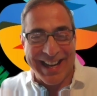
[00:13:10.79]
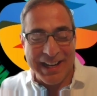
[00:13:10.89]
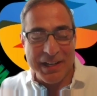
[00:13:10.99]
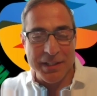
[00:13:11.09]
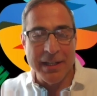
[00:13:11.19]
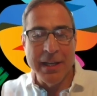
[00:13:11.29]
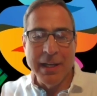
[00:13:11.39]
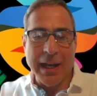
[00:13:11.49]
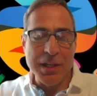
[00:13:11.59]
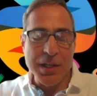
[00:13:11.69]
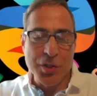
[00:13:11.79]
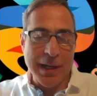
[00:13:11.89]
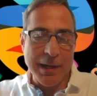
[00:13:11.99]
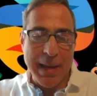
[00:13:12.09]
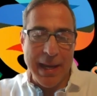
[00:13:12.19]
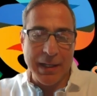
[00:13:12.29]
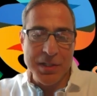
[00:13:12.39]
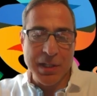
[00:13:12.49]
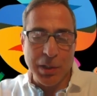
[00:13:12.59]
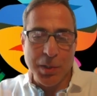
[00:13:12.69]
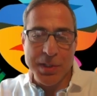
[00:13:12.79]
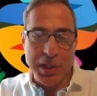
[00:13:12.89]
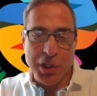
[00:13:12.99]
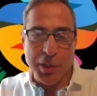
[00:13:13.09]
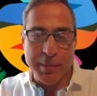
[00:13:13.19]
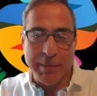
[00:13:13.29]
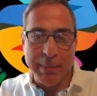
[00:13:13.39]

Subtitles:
honestly. And you could try to make it as close to human,